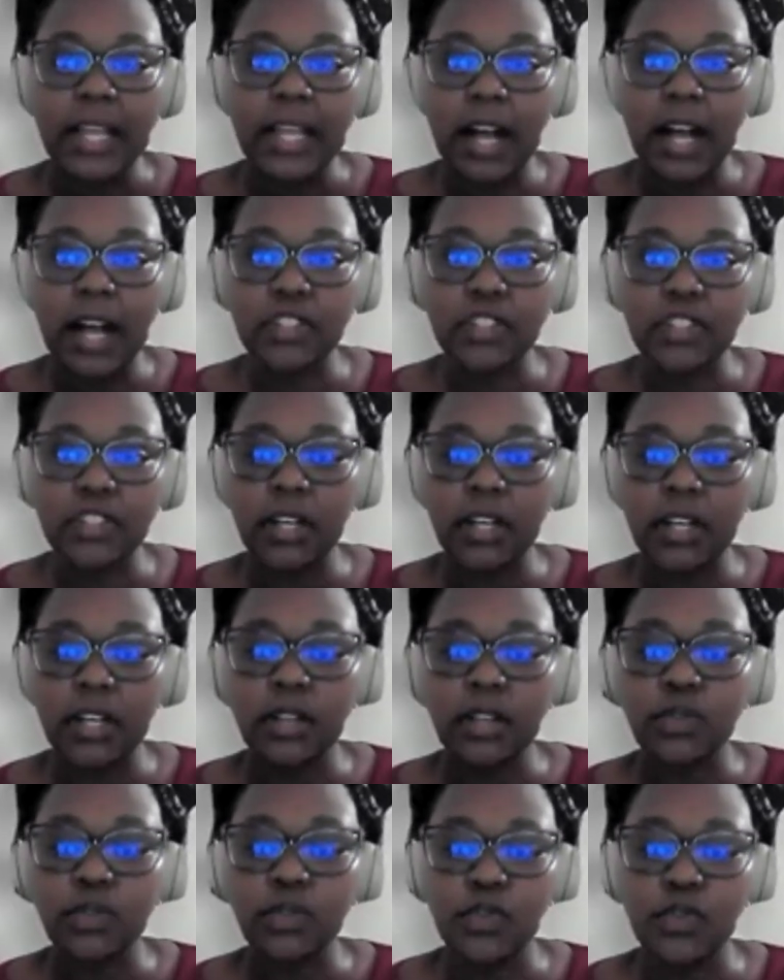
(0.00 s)

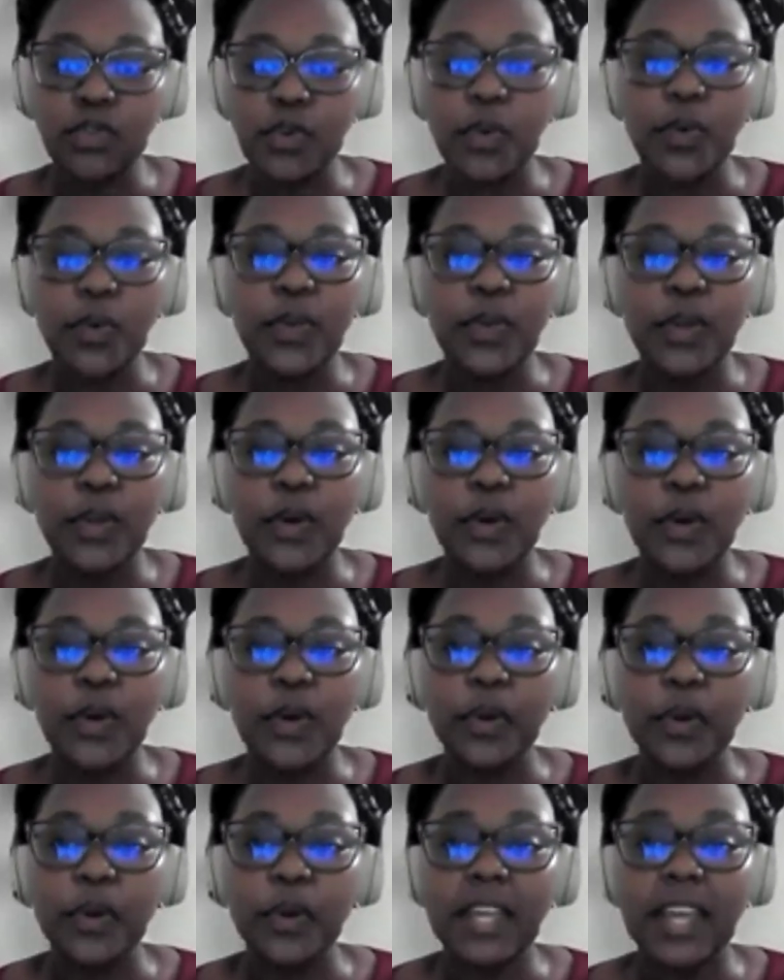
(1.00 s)
cultural,
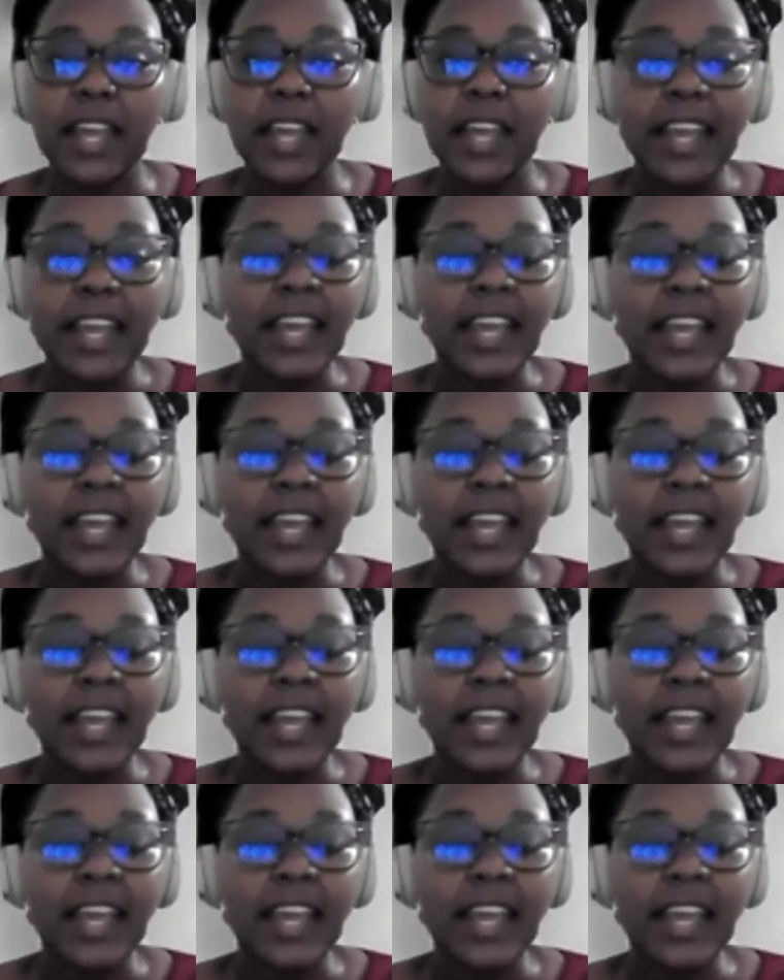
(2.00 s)
socio-economic